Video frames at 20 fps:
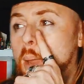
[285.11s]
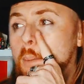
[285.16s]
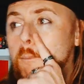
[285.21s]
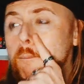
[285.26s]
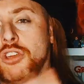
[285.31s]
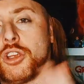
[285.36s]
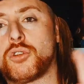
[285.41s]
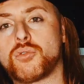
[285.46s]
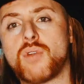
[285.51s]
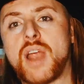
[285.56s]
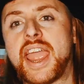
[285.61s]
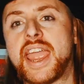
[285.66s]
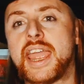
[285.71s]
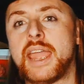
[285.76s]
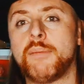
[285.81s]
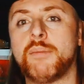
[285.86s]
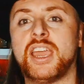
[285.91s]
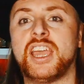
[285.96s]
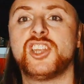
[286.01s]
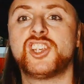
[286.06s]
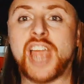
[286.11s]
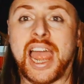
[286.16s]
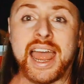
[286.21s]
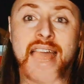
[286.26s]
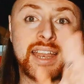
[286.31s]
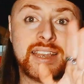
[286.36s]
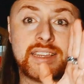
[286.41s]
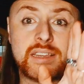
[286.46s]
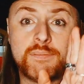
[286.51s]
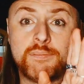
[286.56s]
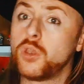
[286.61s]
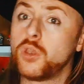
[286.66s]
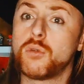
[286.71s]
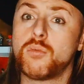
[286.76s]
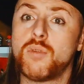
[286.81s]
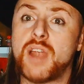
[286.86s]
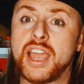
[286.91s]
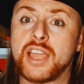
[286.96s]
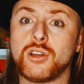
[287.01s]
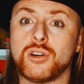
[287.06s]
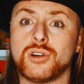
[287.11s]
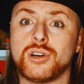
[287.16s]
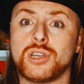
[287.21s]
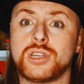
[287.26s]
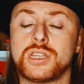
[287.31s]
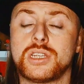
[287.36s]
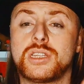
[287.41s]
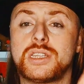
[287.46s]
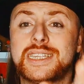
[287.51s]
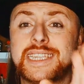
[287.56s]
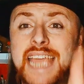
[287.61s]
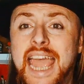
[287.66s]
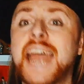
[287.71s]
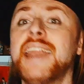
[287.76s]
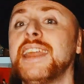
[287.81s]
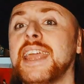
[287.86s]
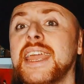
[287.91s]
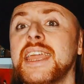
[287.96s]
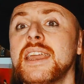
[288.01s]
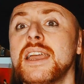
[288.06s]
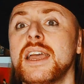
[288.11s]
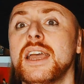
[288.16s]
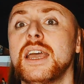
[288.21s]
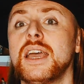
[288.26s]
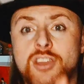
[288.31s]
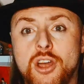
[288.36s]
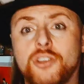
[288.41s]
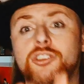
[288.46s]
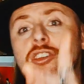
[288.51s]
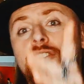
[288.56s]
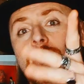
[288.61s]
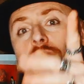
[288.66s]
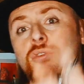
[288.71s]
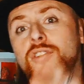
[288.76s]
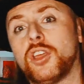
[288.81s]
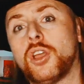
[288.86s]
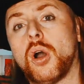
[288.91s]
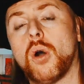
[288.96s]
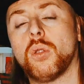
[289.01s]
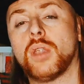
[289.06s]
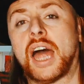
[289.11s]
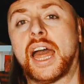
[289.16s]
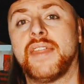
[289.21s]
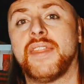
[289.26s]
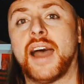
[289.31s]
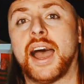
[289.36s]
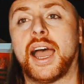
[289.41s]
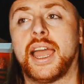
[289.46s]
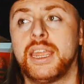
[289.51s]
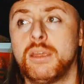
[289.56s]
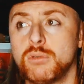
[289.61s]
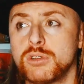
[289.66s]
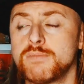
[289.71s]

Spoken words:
That was a great image. And for the record, Teddy did not deserve to go like that.